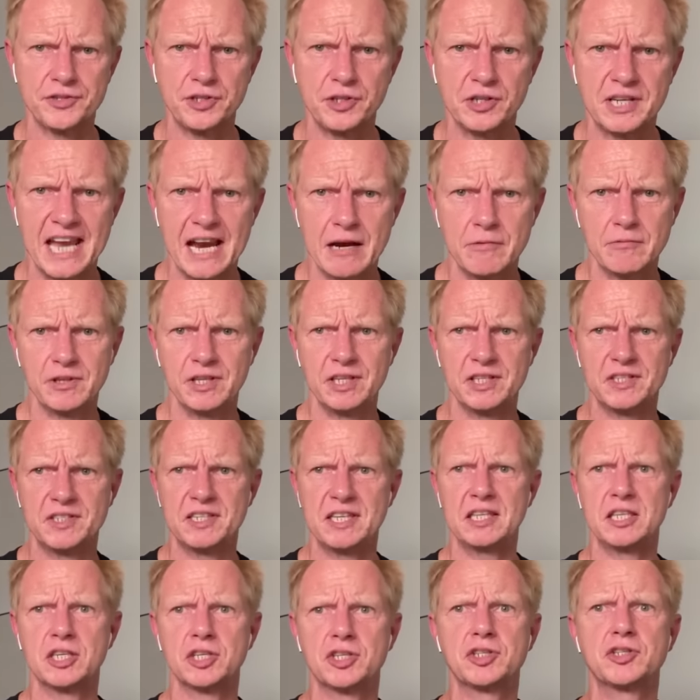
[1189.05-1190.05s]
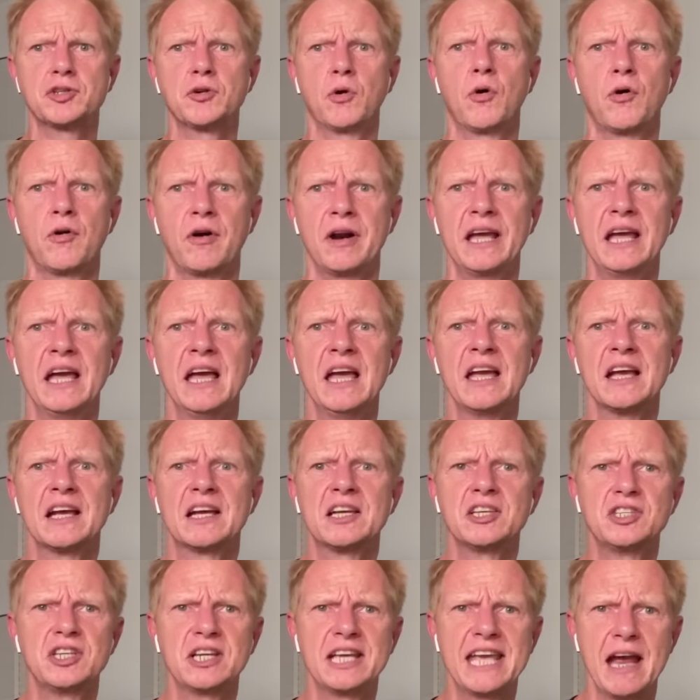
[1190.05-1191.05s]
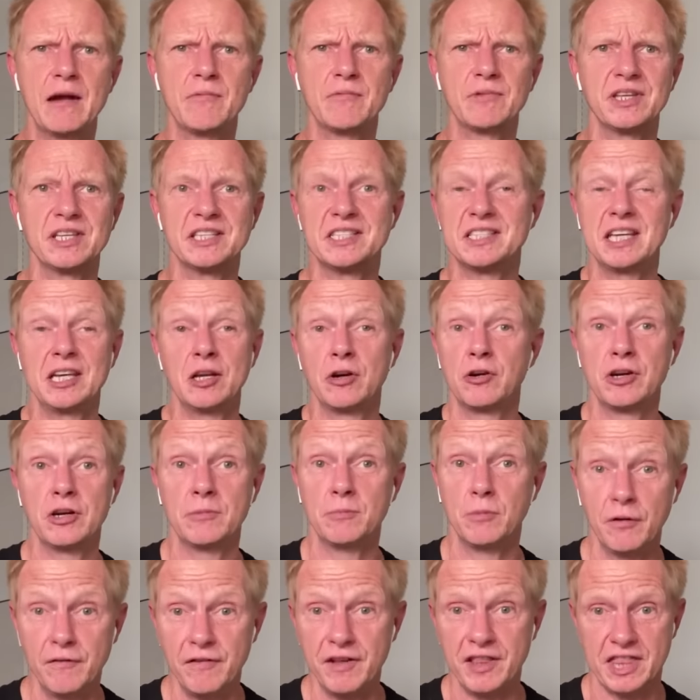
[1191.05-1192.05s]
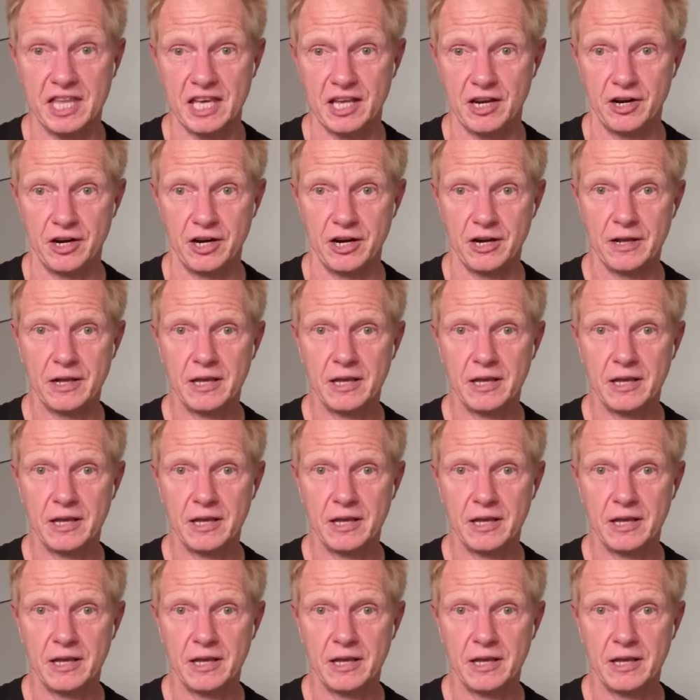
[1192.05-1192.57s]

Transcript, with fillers: So you can't really see the story because you can't really see you're in a movie theater.